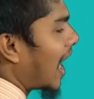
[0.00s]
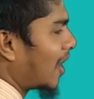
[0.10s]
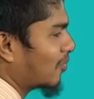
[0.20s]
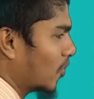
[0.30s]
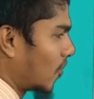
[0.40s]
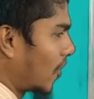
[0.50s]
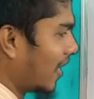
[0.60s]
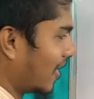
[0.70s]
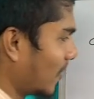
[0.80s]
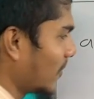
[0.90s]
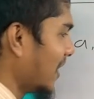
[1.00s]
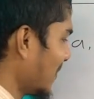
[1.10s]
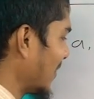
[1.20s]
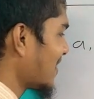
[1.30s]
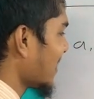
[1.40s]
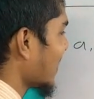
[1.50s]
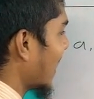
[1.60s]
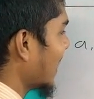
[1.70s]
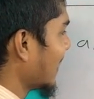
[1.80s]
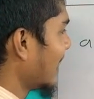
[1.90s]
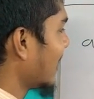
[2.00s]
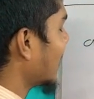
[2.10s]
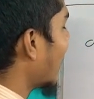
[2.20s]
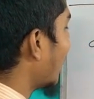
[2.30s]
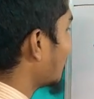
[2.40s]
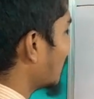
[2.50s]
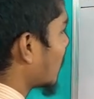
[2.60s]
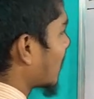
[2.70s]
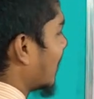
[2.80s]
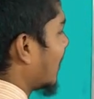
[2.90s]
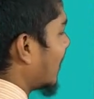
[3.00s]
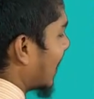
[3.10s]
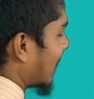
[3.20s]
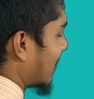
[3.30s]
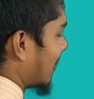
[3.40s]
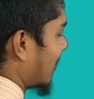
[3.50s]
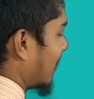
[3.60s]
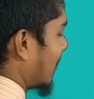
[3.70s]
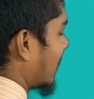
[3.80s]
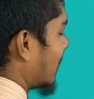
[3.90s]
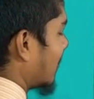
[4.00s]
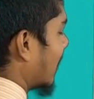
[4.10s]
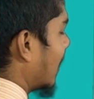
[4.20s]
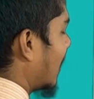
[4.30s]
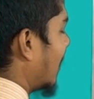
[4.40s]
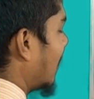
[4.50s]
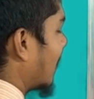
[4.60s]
a book. We never say that the a book, like the